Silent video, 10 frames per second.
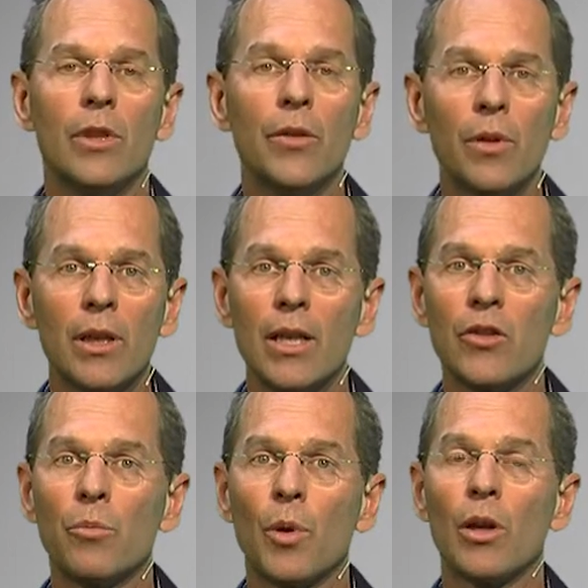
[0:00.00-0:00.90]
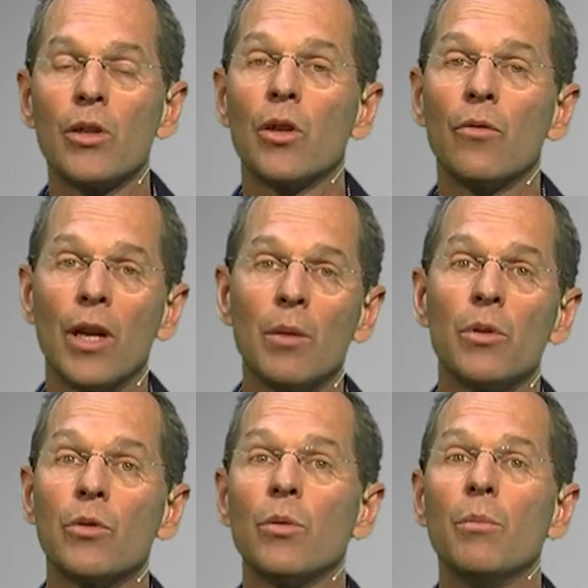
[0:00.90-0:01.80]
different kinds of products are
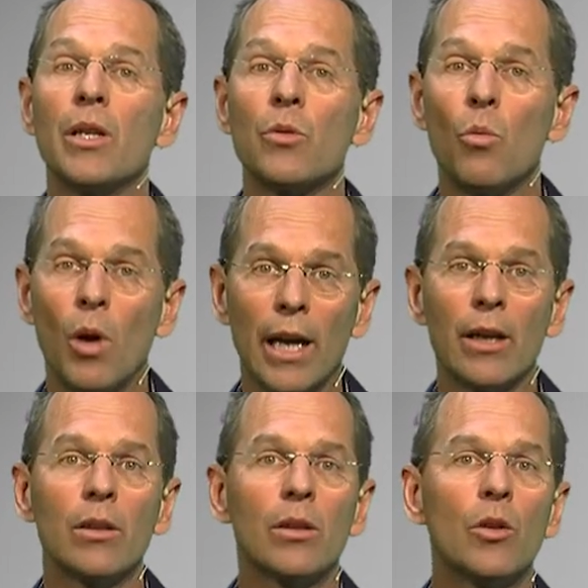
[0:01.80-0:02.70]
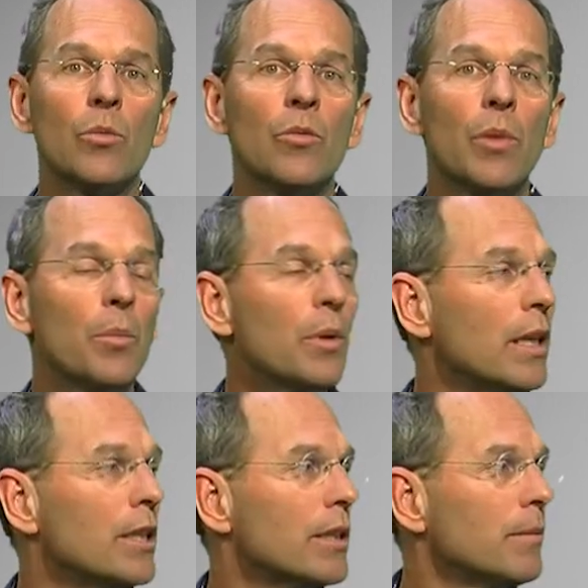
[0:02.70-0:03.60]
available to a much wider group of
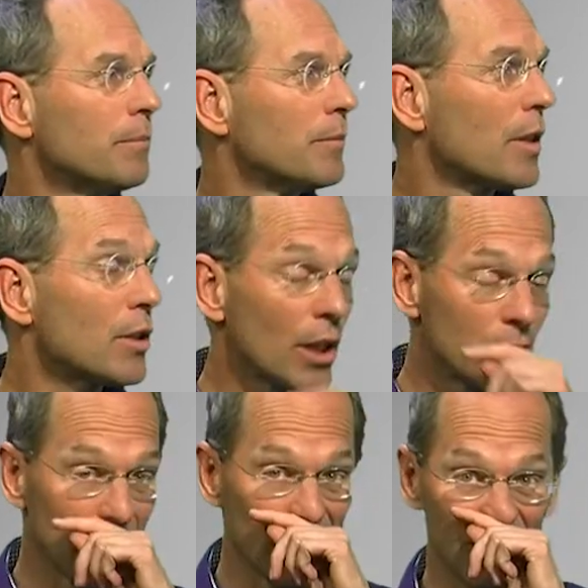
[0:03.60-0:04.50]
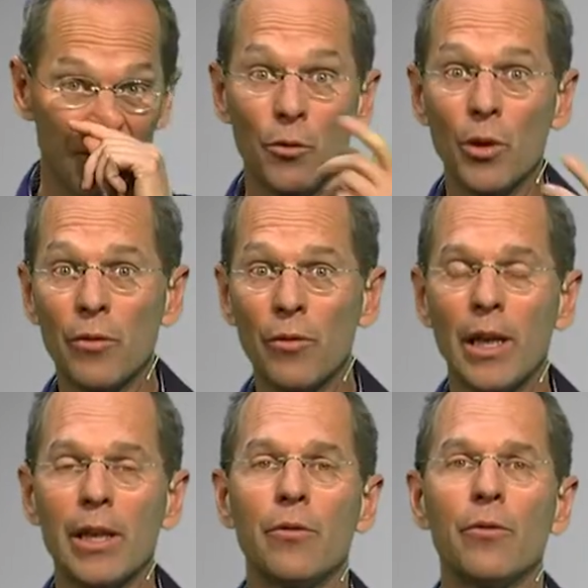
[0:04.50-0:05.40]
population, such as
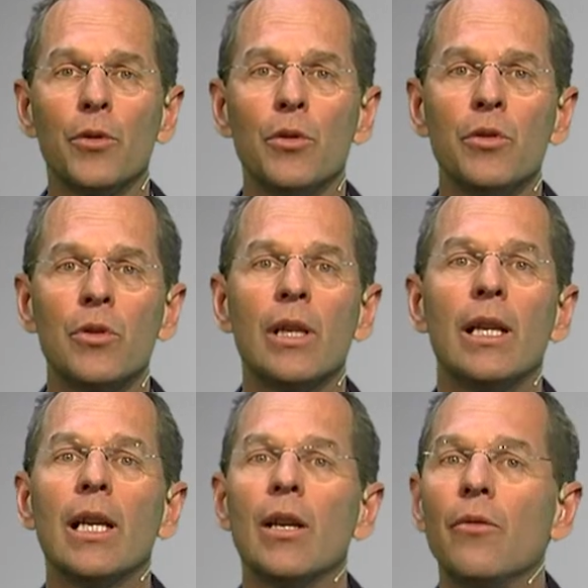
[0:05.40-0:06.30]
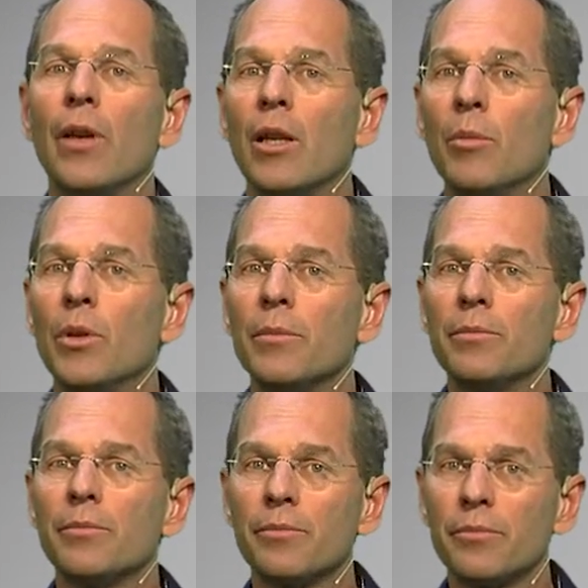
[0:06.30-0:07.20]
fortified foods
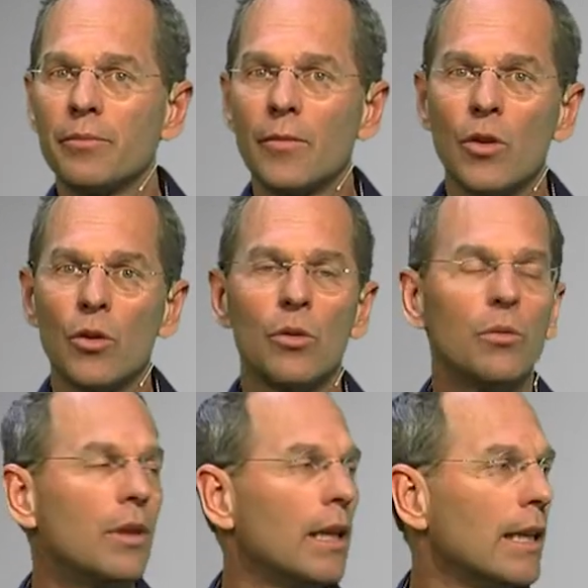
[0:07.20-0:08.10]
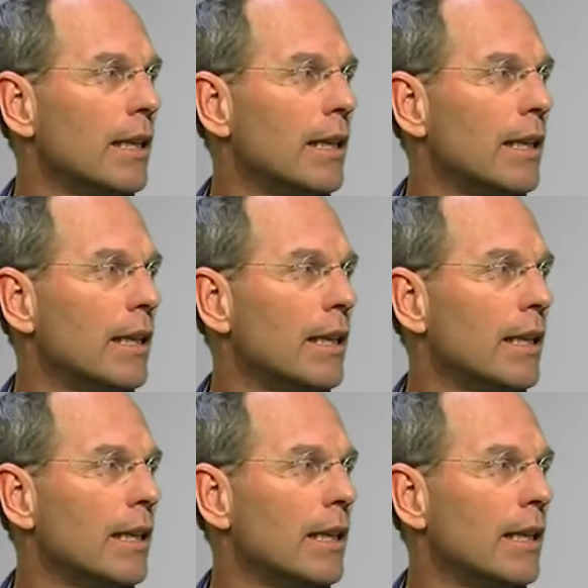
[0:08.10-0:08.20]
available to